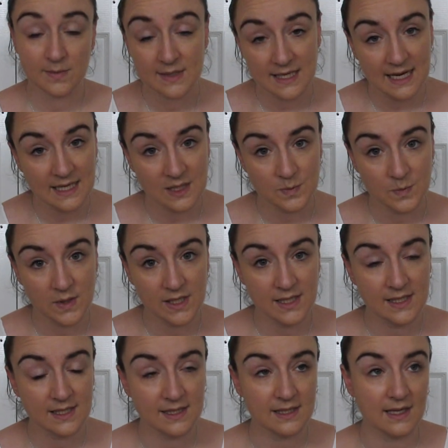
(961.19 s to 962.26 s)

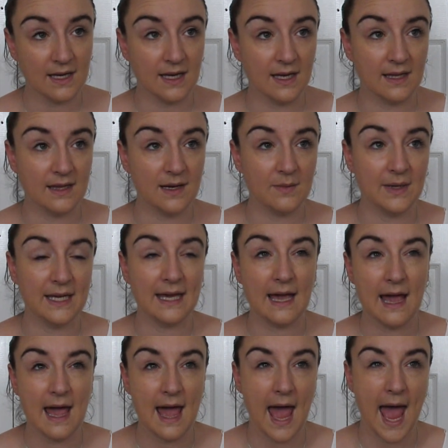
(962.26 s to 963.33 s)
Sainsbury's that we
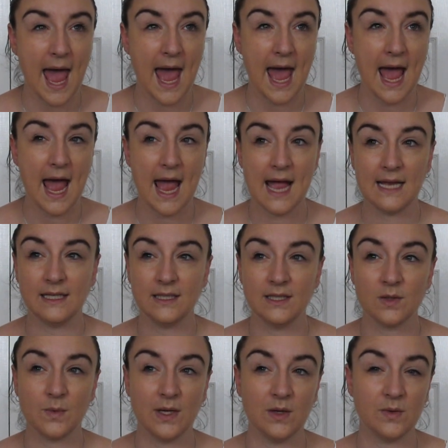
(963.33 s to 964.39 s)
get,
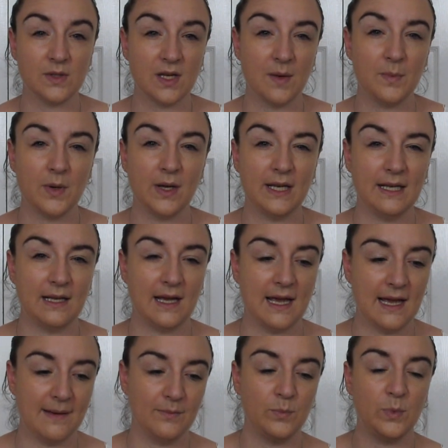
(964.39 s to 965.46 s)
and we also put
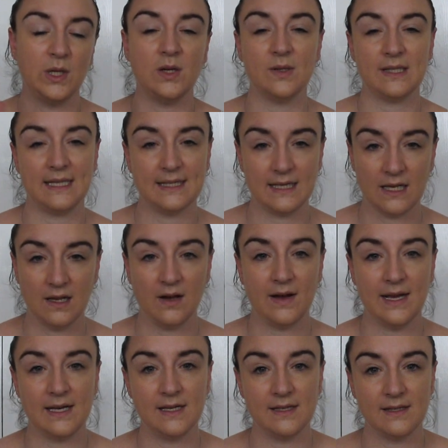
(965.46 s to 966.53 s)
we use litter
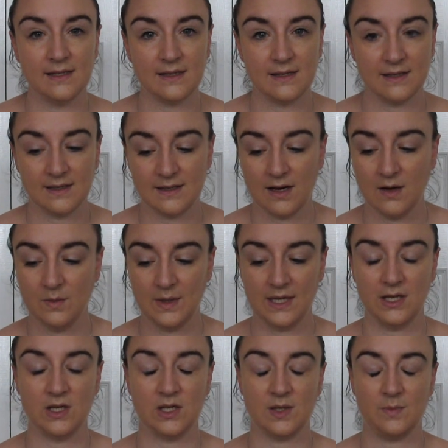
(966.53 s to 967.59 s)
liners so we
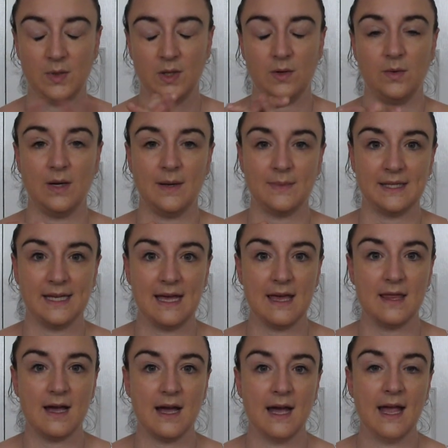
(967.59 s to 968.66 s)
can just put it all up
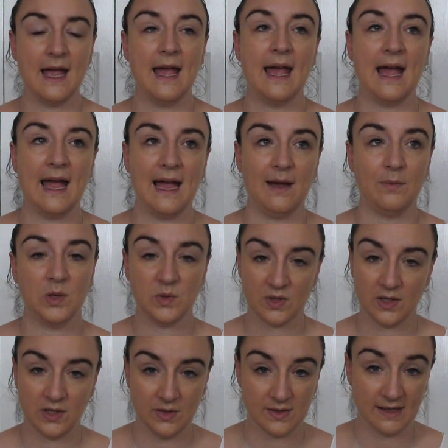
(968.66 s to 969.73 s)
together, and we
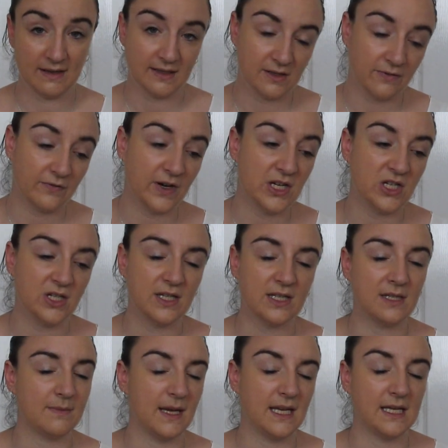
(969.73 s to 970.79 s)
also use a litter
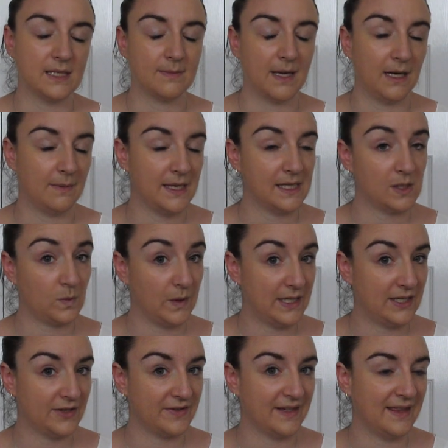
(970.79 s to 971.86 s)
freshener to make it smell a bit
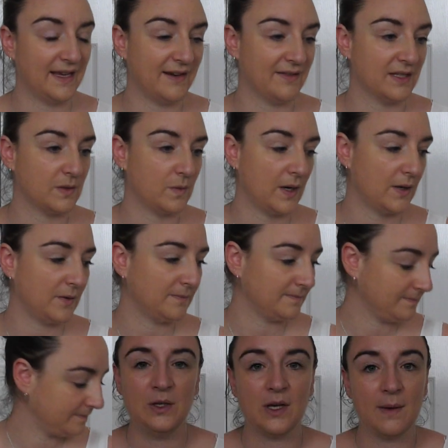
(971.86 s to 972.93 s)
sweeter in there as well.
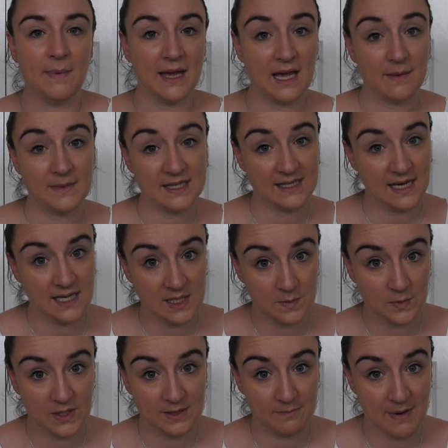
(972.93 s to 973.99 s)
You can pick up the
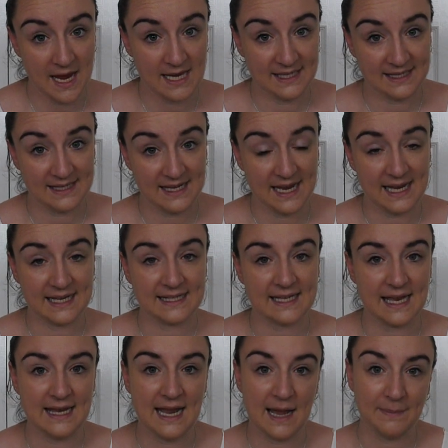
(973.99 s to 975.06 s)
Sainsbury's Basics
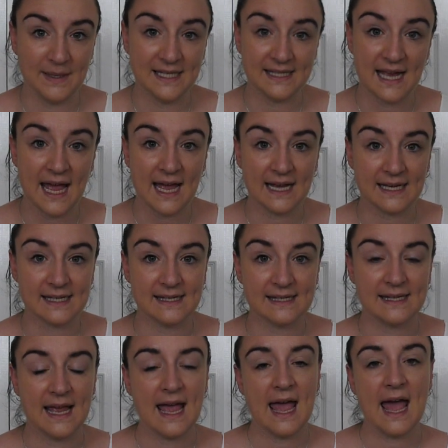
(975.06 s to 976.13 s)
nappy
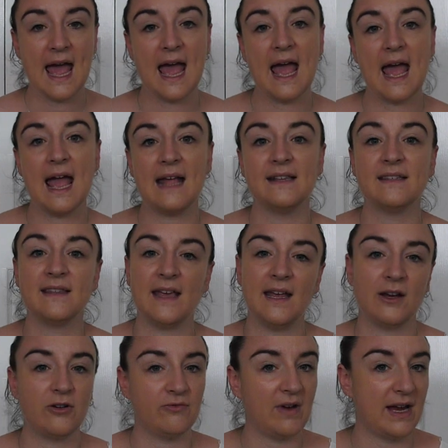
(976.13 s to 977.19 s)
sacks, and
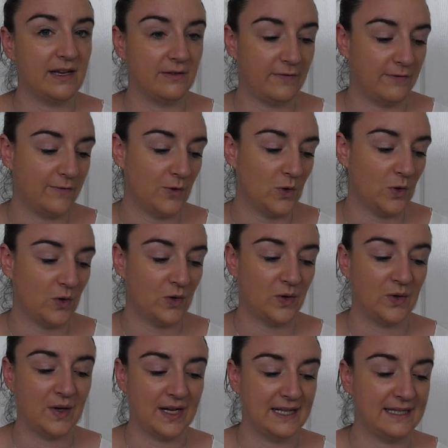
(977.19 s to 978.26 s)
they're great
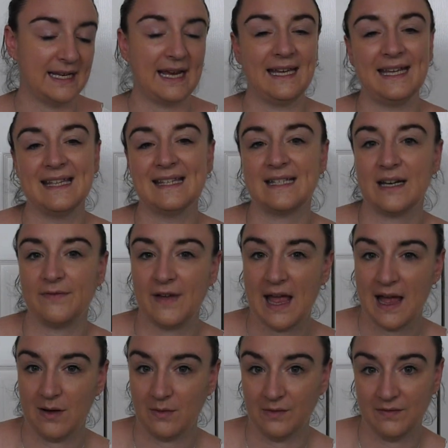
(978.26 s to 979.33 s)
for taking stuff
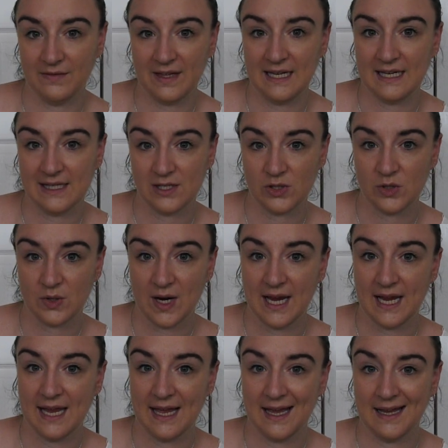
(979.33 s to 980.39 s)
out of the litter
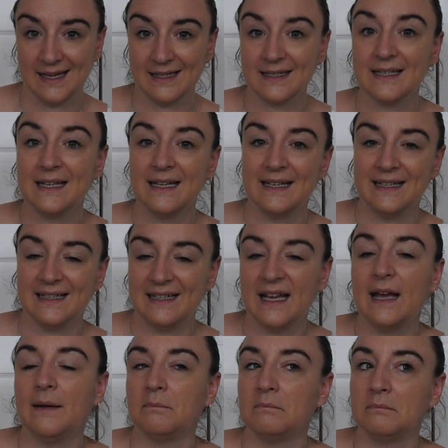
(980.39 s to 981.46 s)
tray and
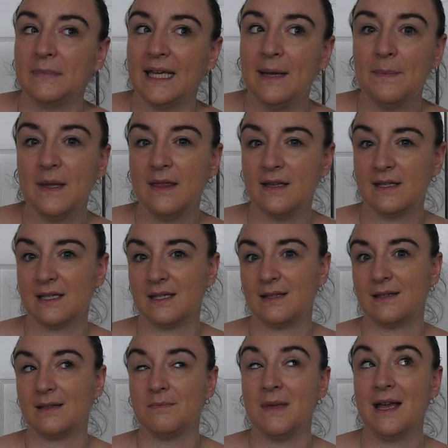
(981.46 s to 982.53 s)
keeping the
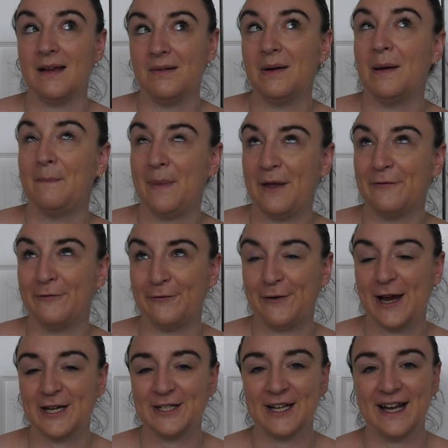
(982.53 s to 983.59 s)
smell a bit
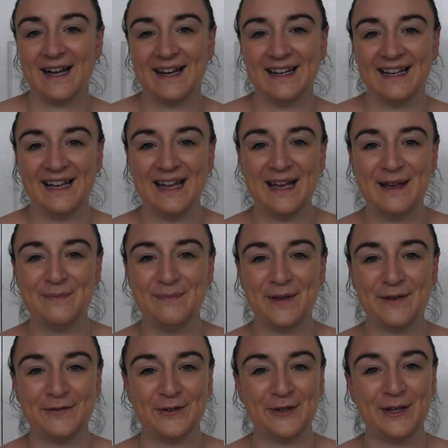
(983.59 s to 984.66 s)
fresher
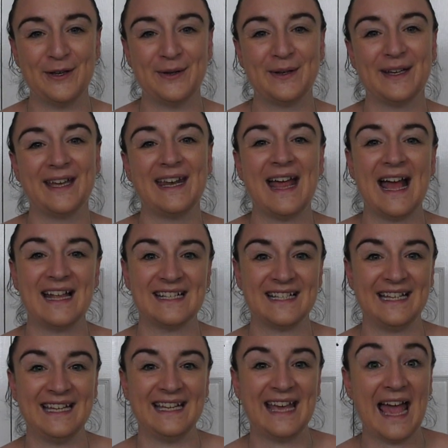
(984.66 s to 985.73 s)
before you can
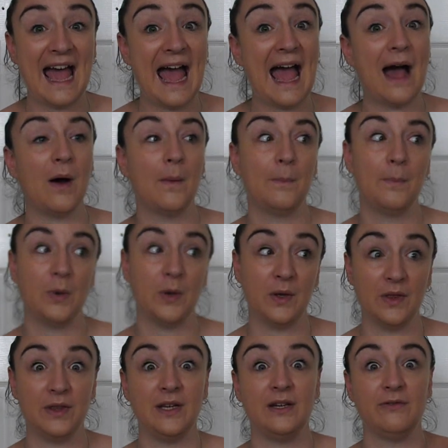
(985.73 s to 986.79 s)
actually get out and
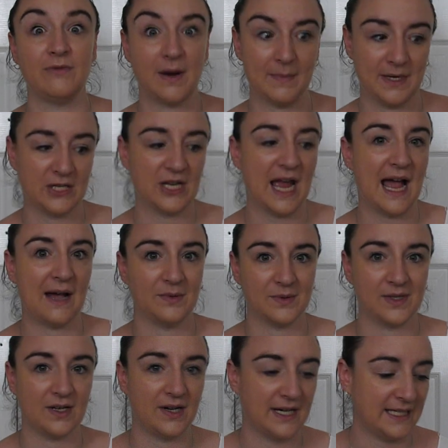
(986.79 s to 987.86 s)
put the rubbish
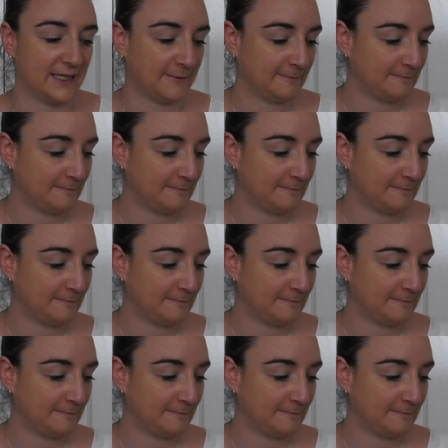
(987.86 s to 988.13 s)
outside.